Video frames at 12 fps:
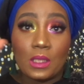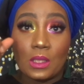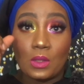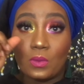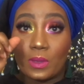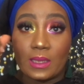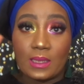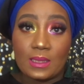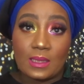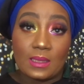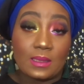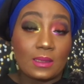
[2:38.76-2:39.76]
lower lid,
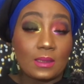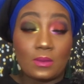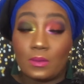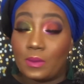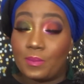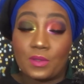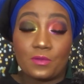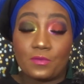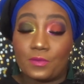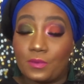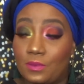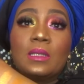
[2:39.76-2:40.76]
and they were
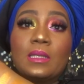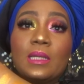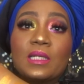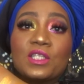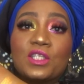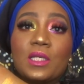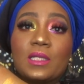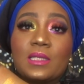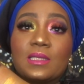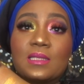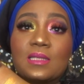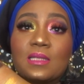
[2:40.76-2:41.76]
beautiful. Next shade
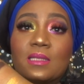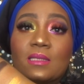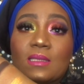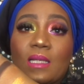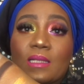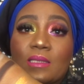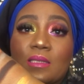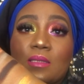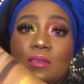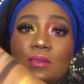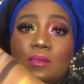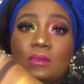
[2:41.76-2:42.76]
is
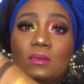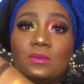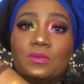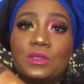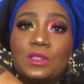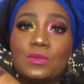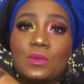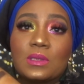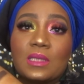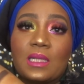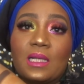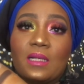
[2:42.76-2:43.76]
Tactical, which is what
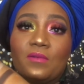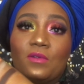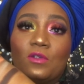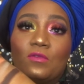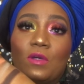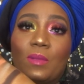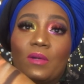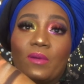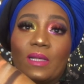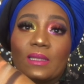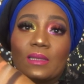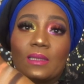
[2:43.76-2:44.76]
I have all over my
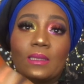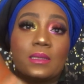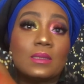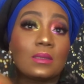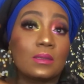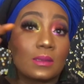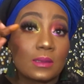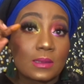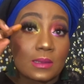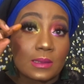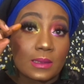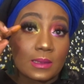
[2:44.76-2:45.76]
right lid,
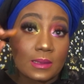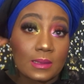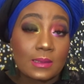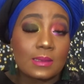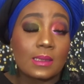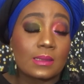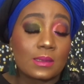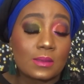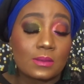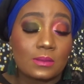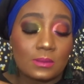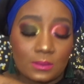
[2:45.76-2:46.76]
this lid,
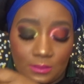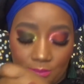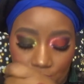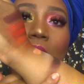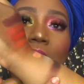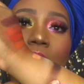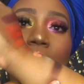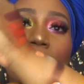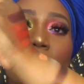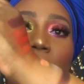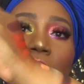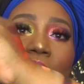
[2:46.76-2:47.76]
Tactical.
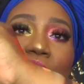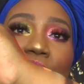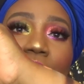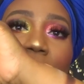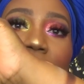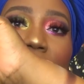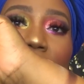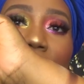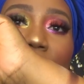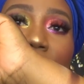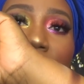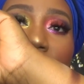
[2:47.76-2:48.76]
And the next shade is
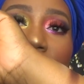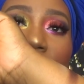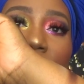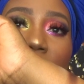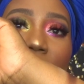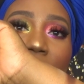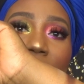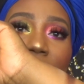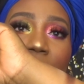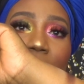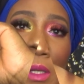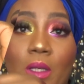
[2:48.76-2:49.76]
Gambit, so that's
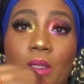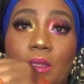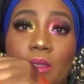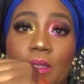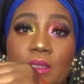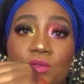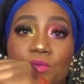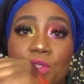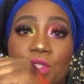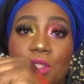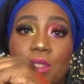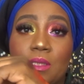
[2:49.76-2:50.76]
Gambit. Next 3
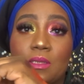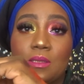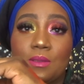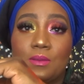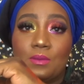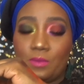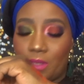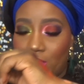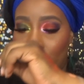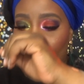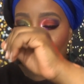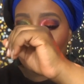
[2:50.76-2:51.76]
shades, we're
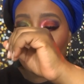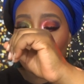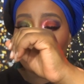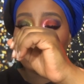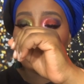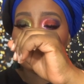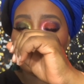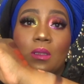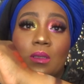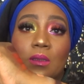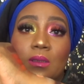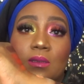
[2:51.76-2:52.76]
nearly there.
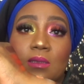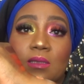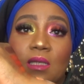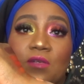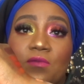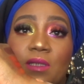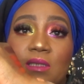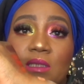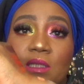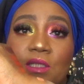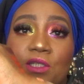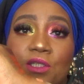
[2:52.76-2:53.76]
This is
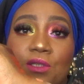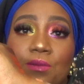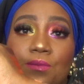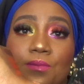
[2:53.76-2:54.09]
Advantage,